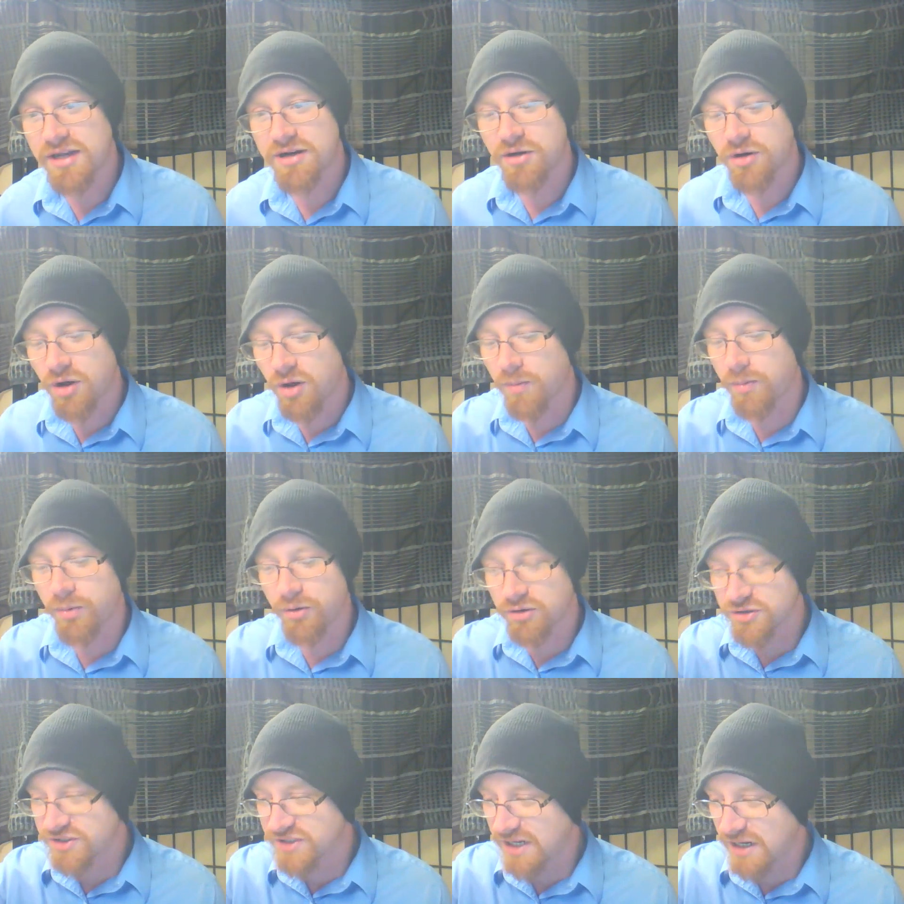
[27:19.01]
and it all
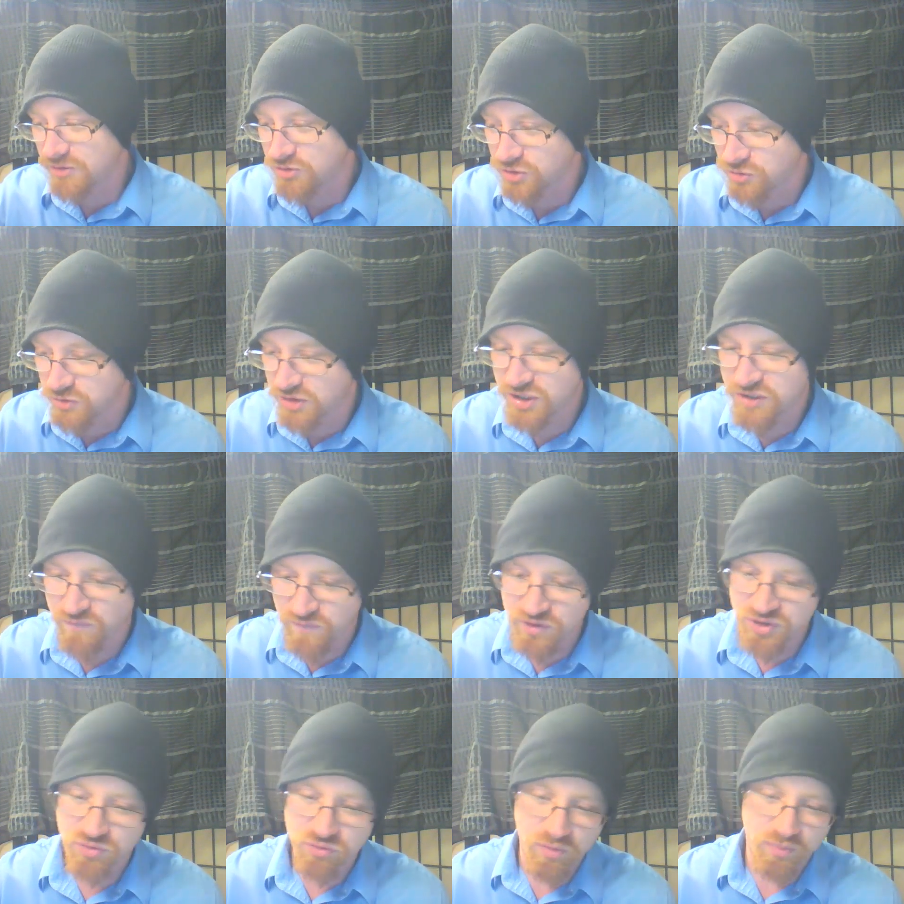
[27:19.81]
boils down to
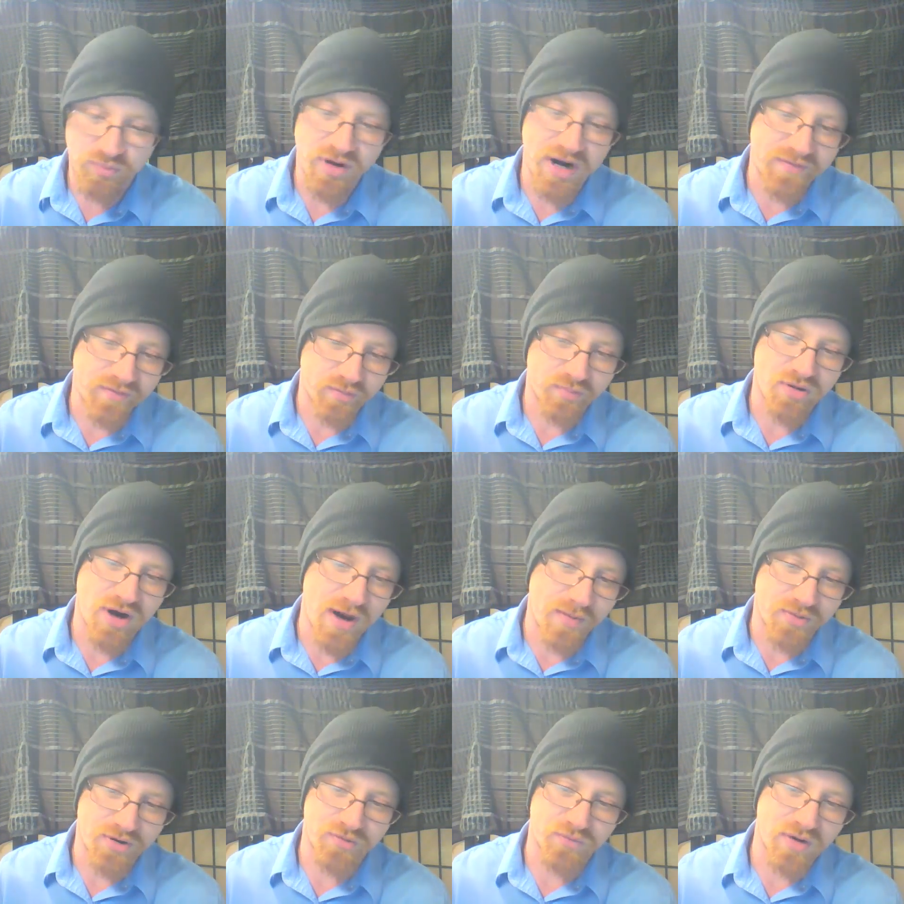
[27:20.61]
individual private
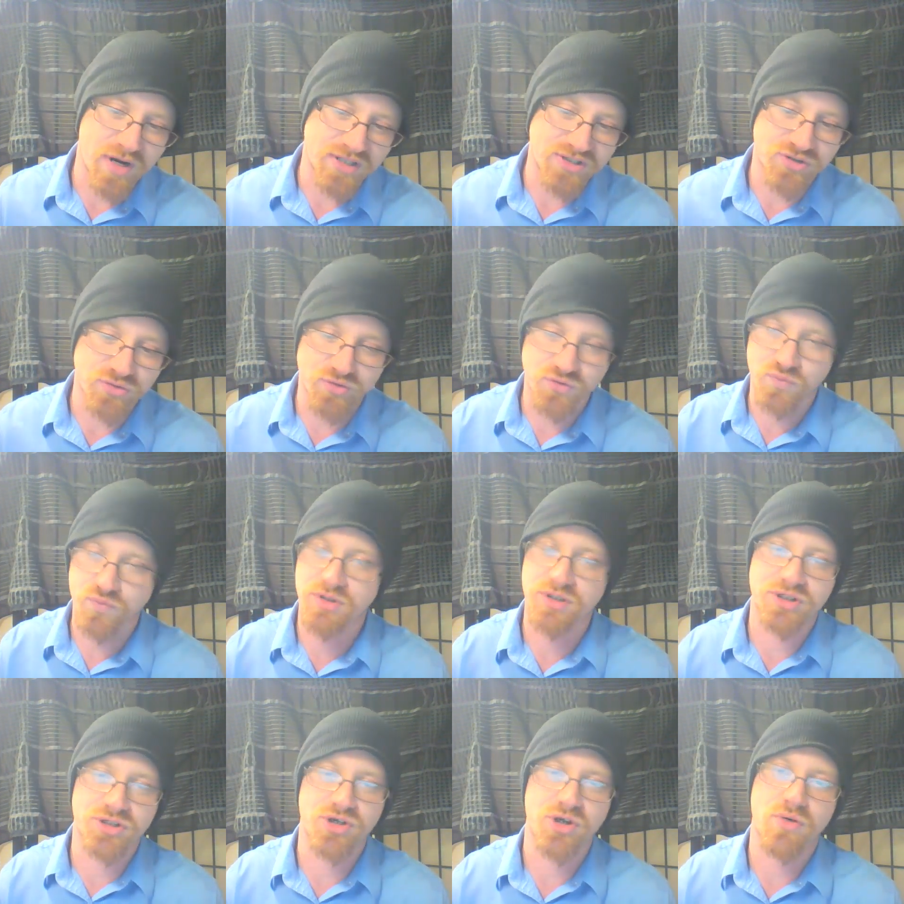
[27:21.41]
property rights, there's
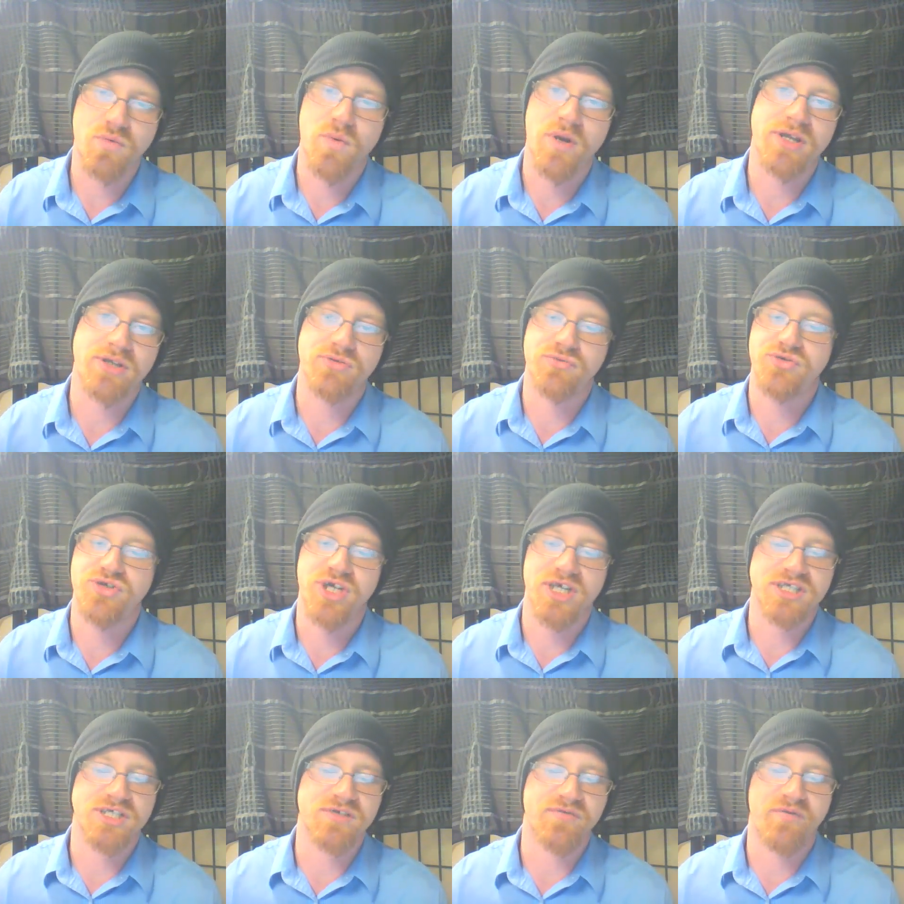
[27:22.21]
really no way to
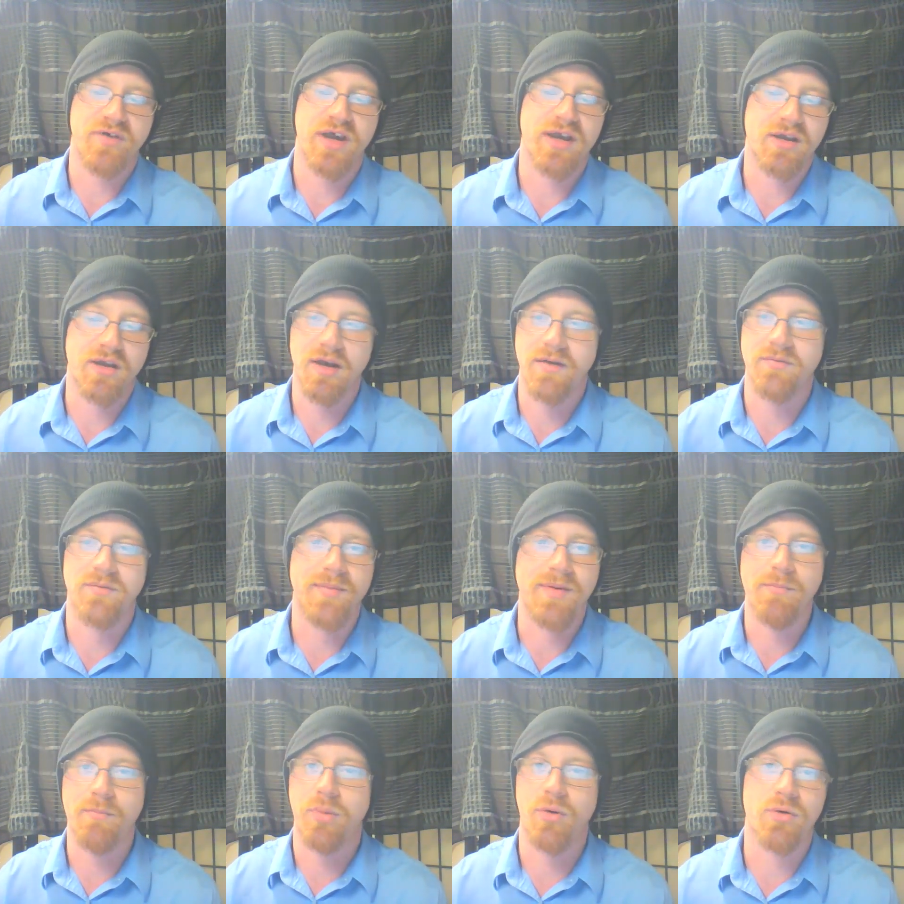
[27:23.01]
justify
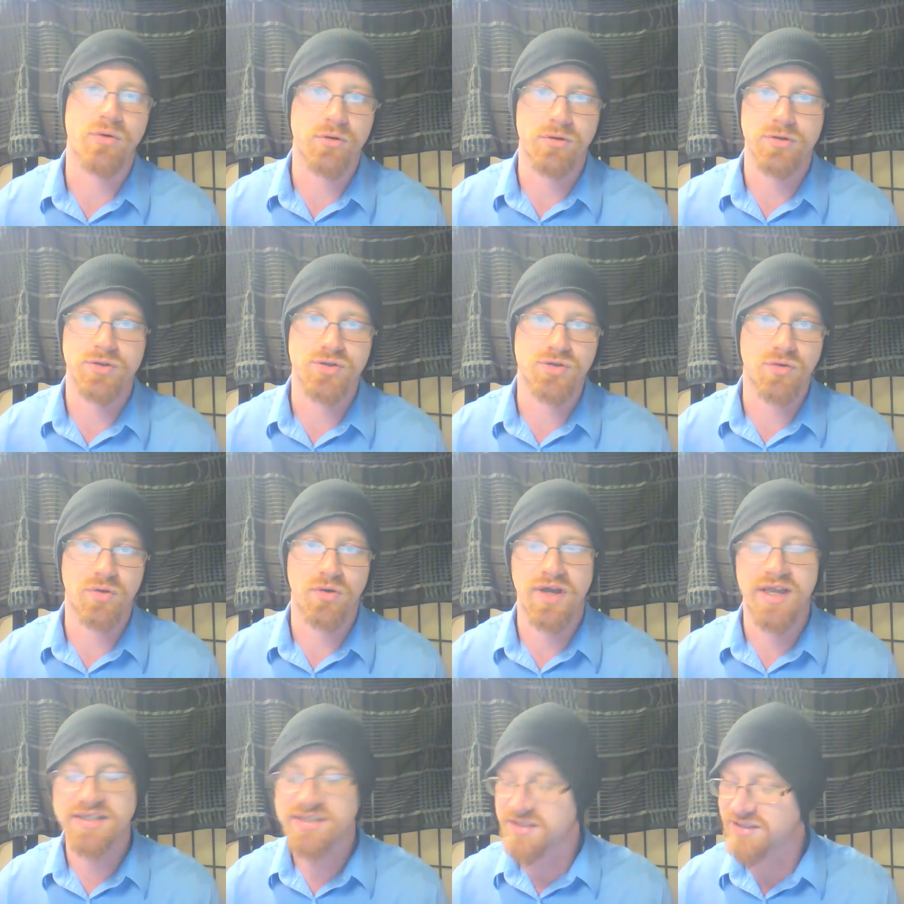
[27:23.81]
government border
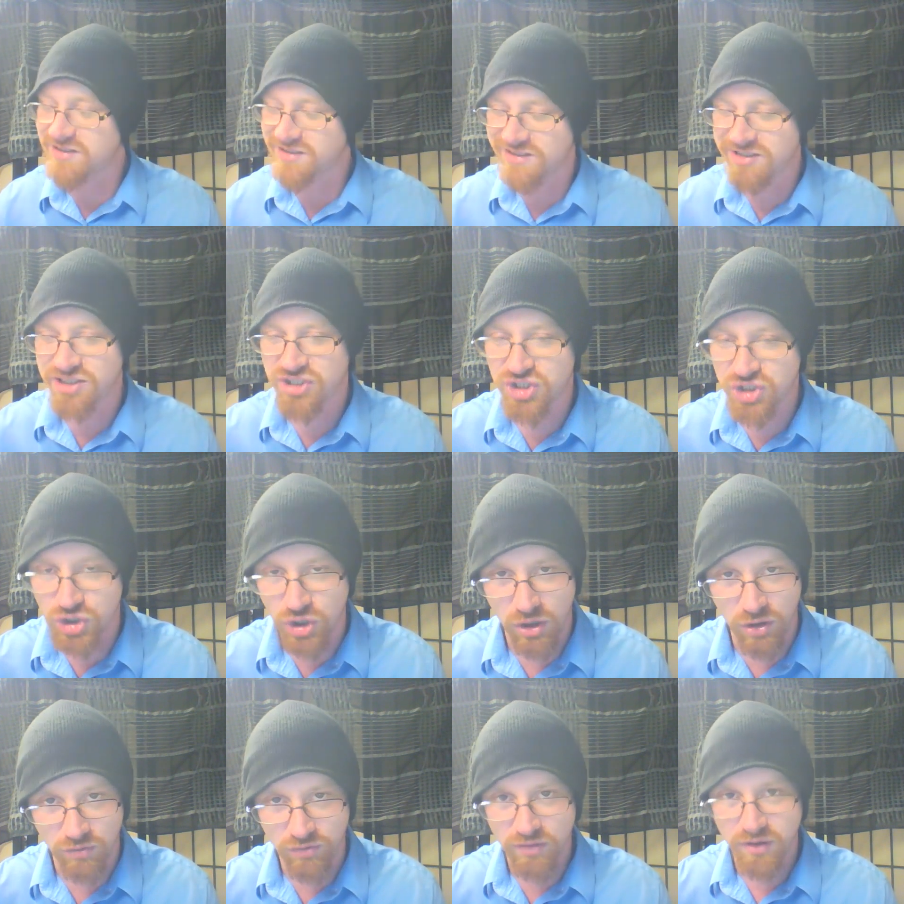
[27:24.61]
control, as it is an
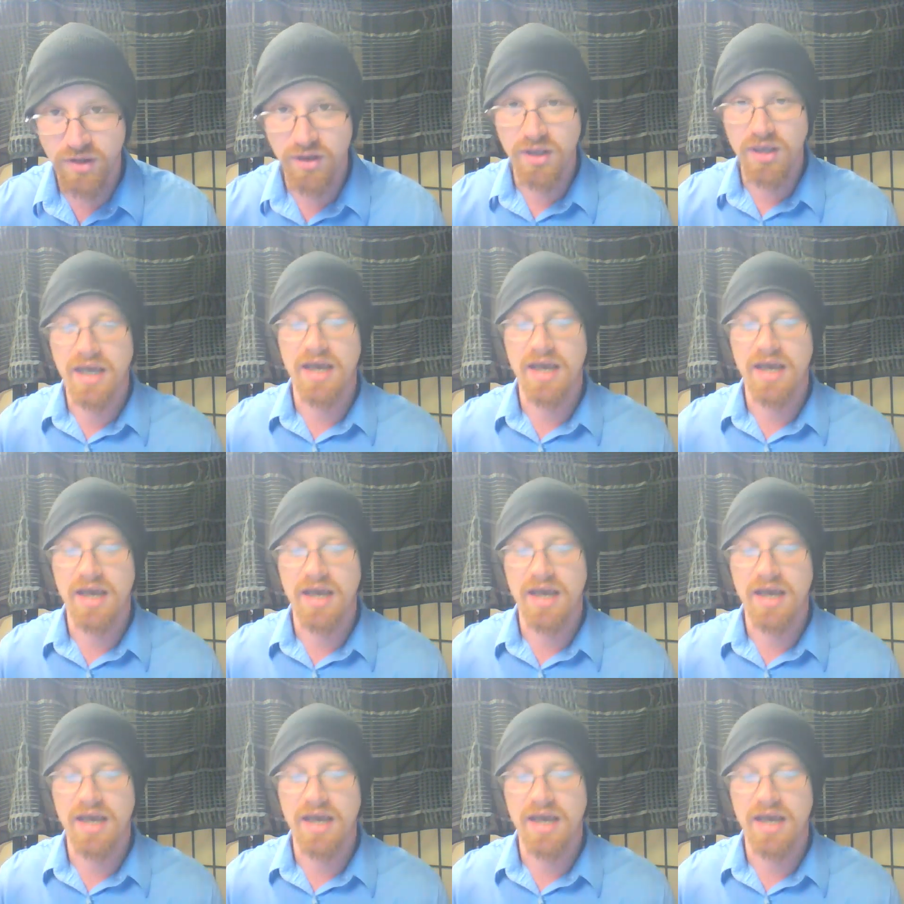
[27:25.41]
assault